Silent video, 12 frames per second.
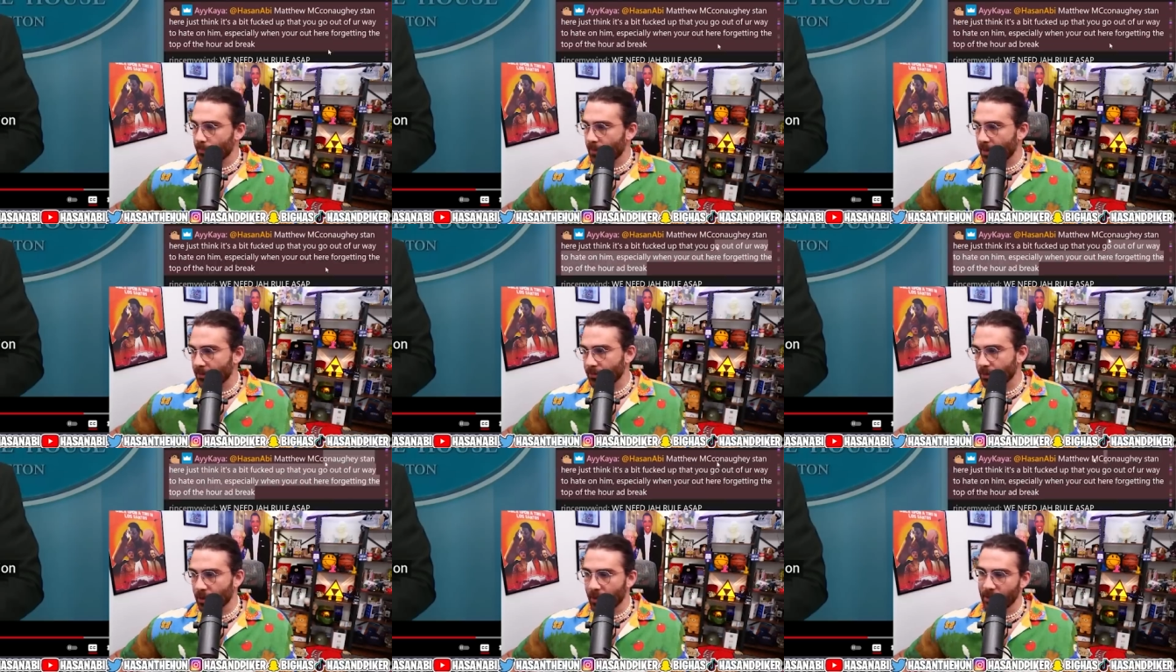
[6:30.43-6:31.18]
Matthew
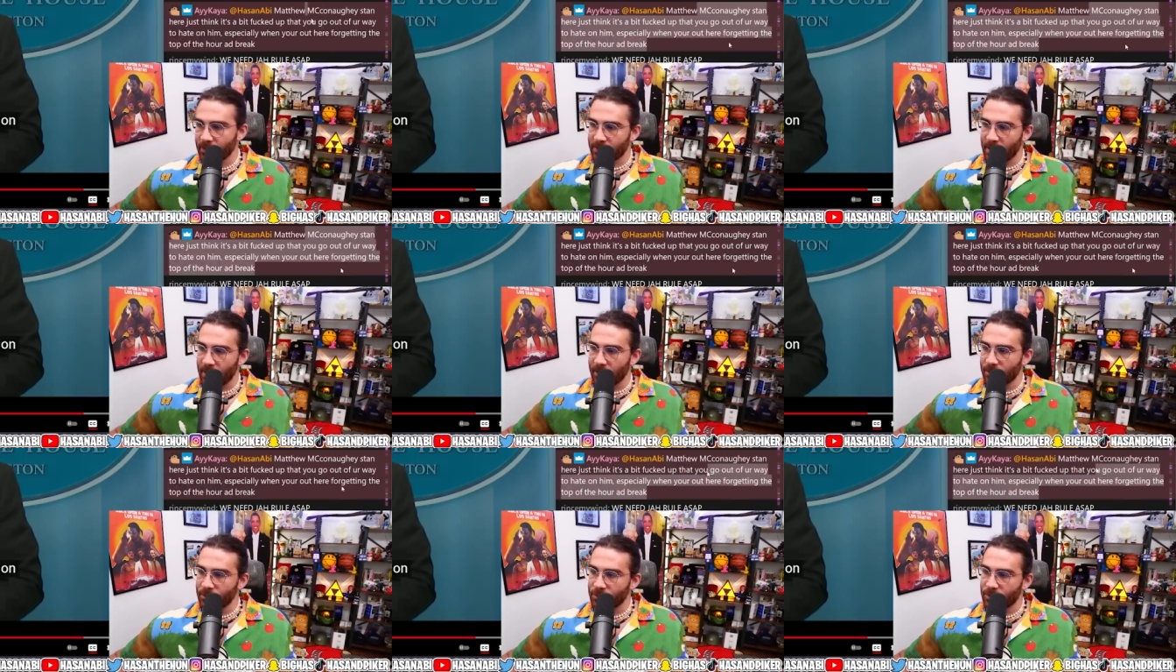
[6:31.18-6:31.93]
McConaughey stand
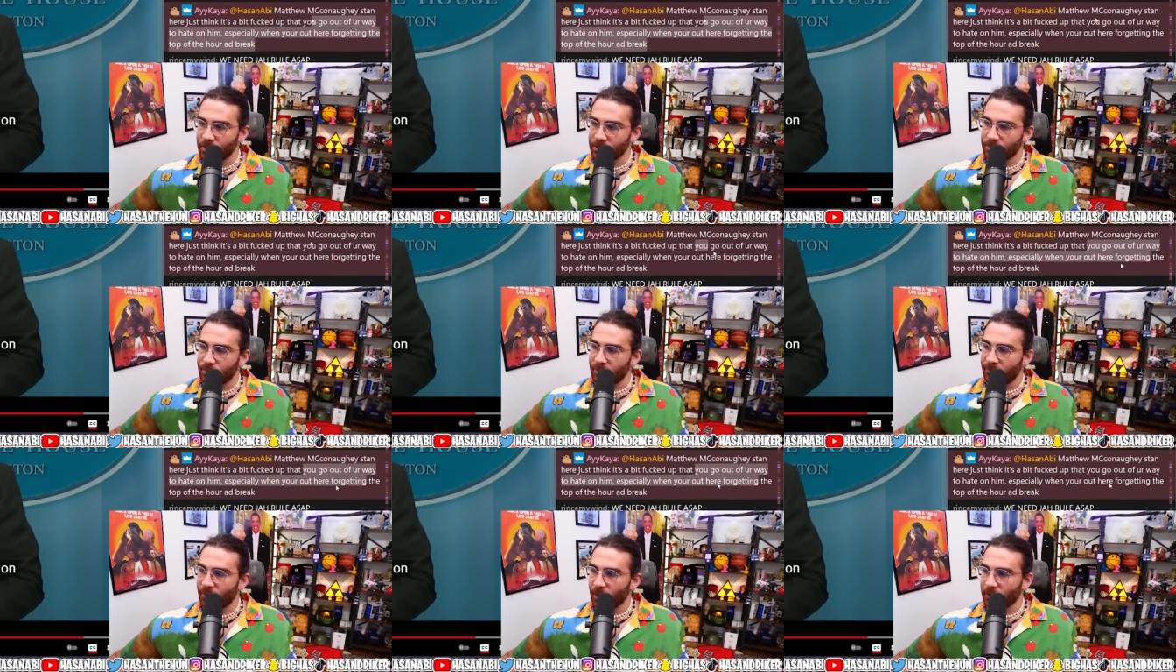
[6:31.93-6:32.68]
here just thinks it's a bit
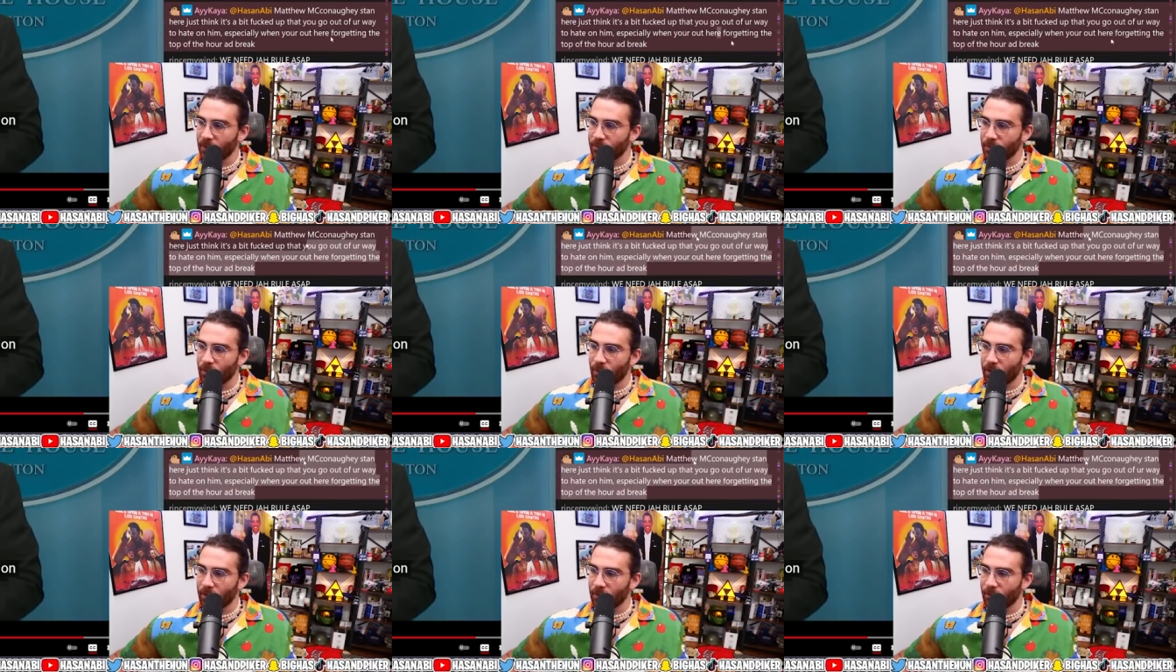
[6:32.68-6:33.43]
fucked up. You go
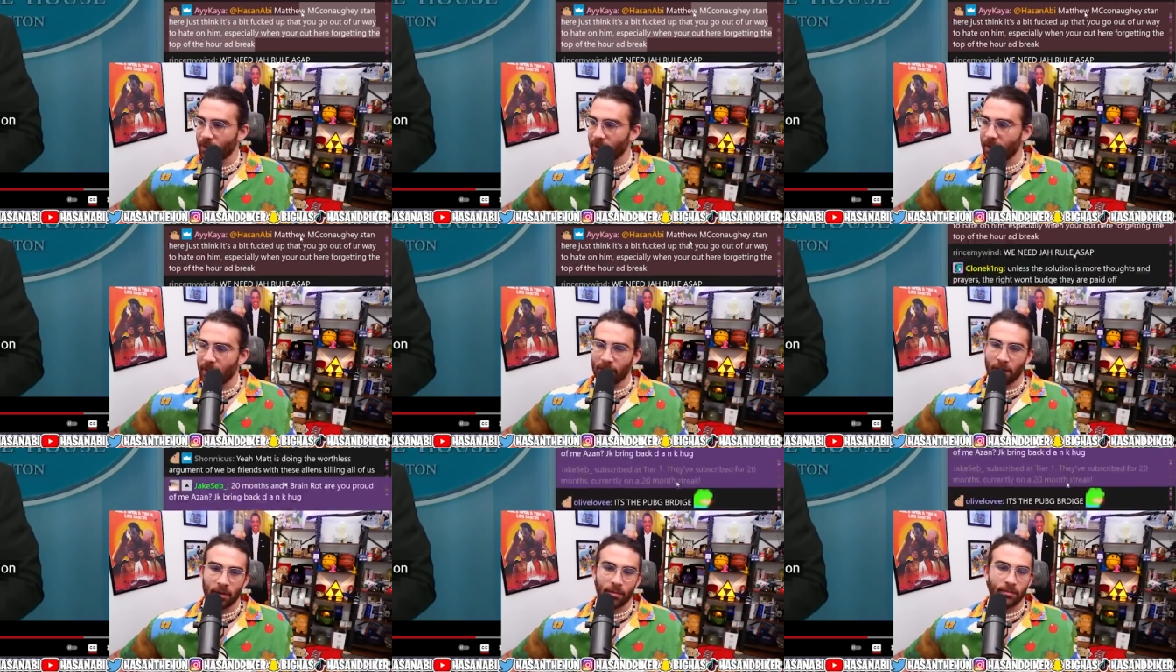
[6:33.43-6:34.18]
out of your way to hate
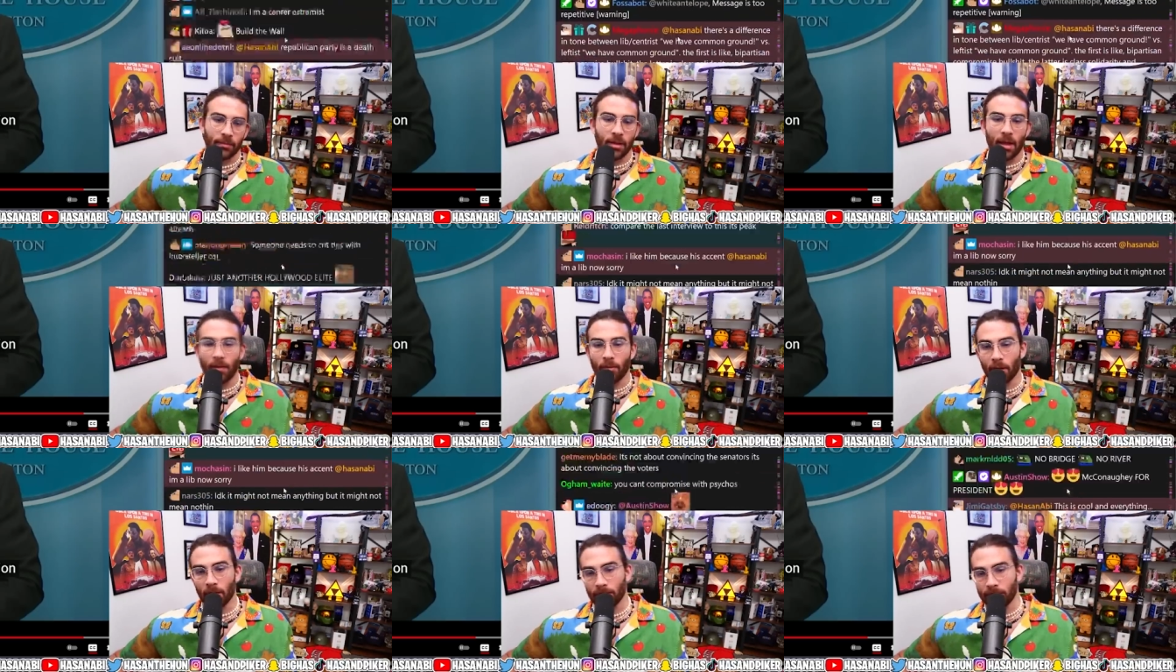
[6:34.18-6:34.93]
on him. Yeah,
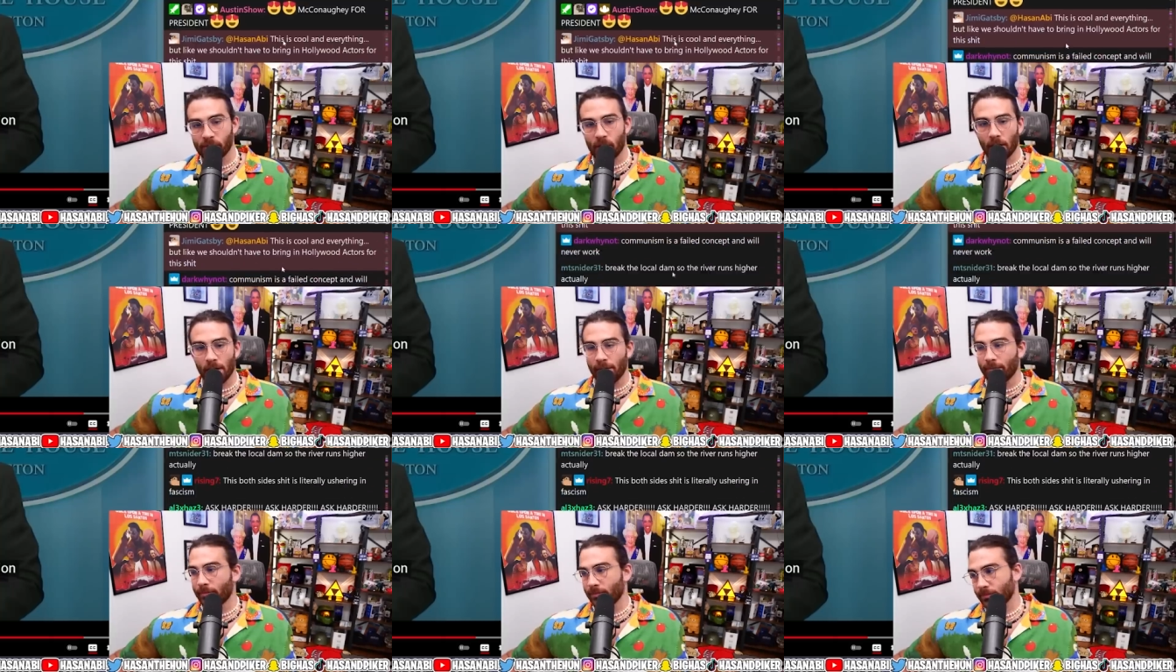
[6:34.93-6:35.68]
well, sorry.
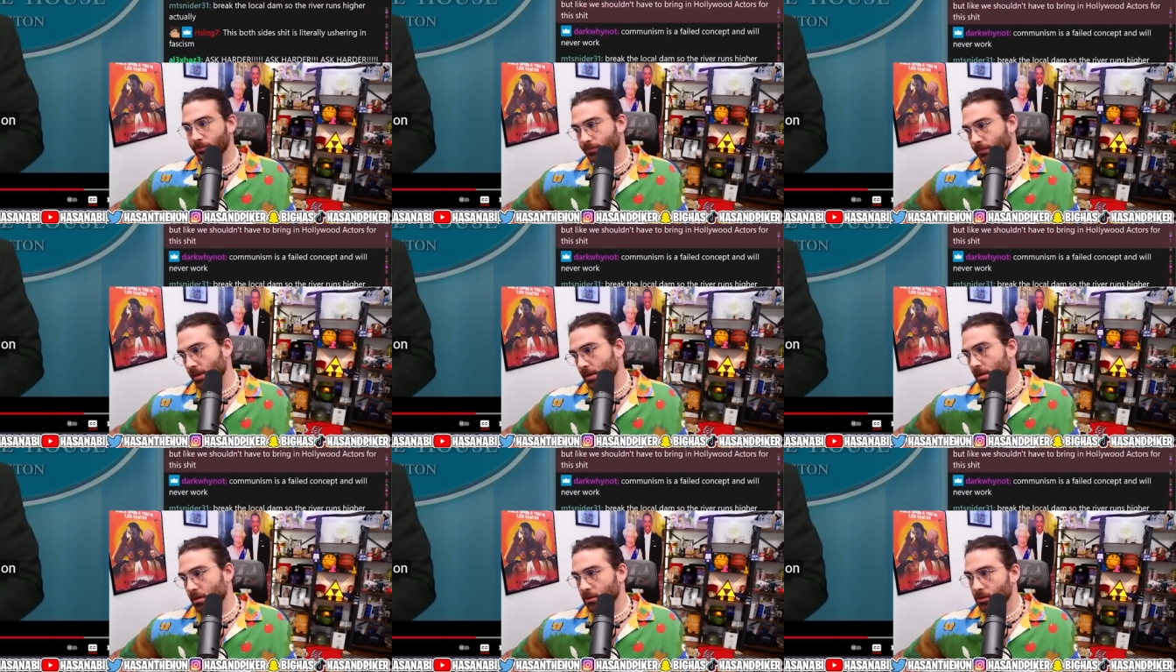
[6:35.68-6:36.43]

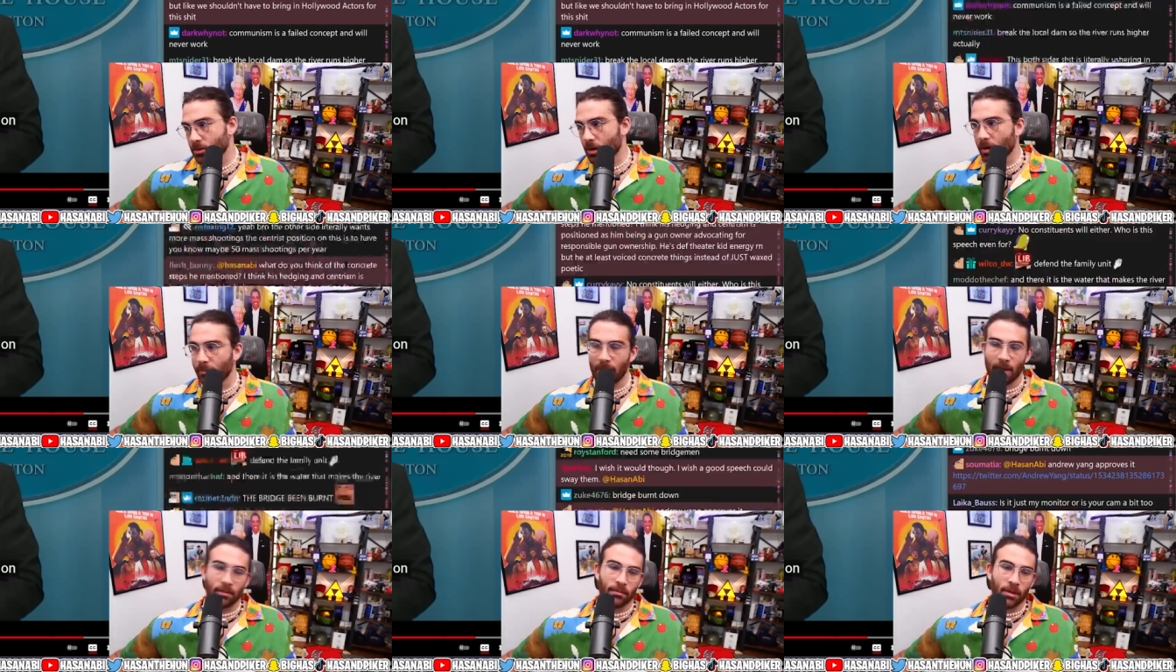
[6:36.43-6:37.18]
Sorry,
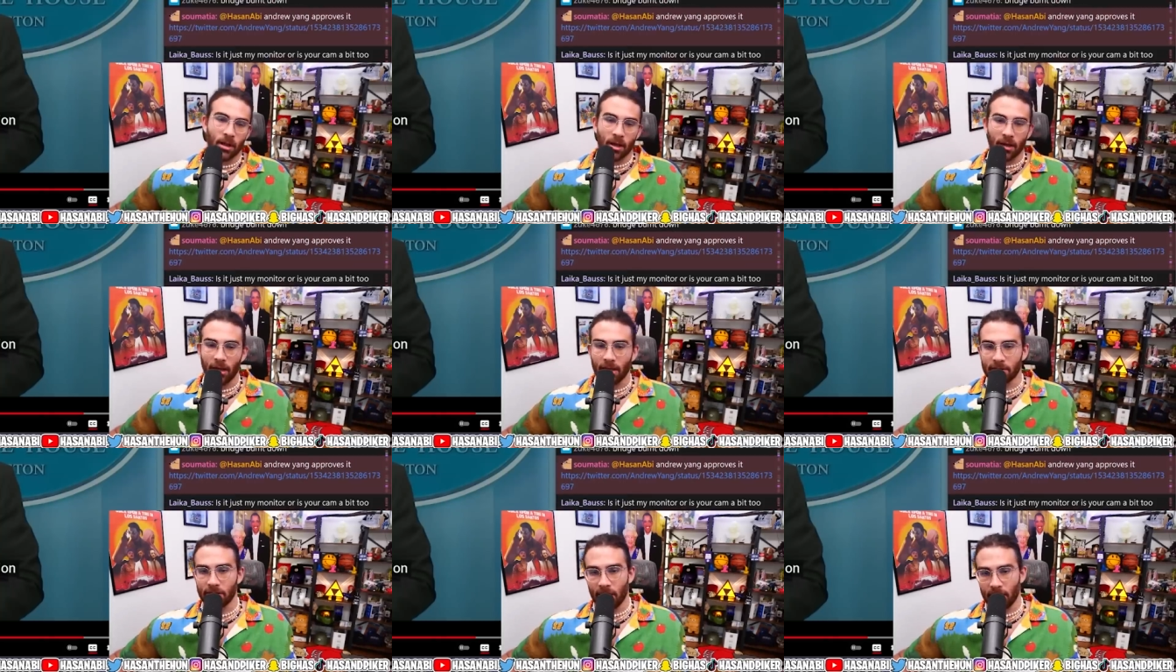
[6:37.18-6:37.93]
Matthew
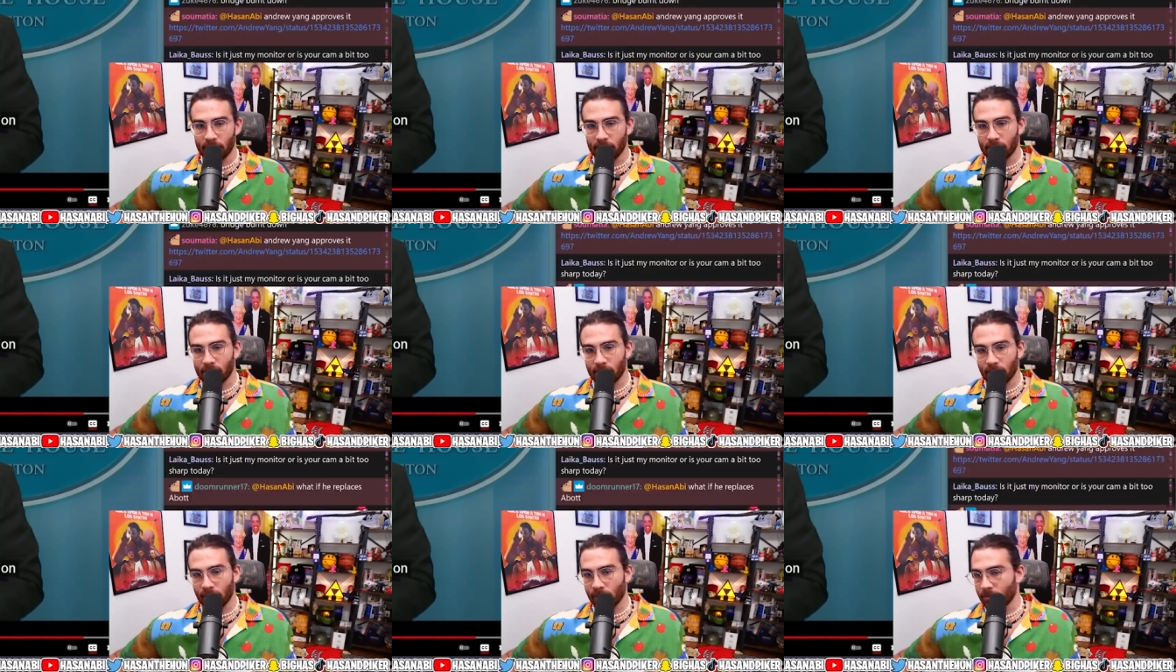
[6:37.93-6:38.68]
McConaughey stands.
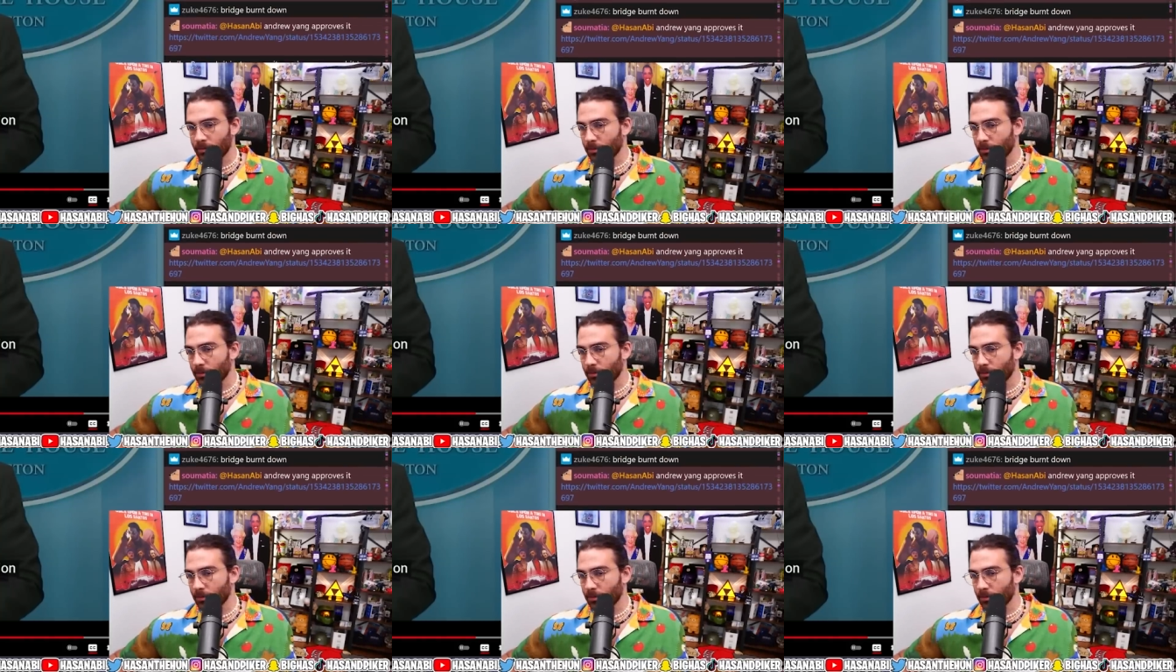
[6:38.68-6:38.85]
You know.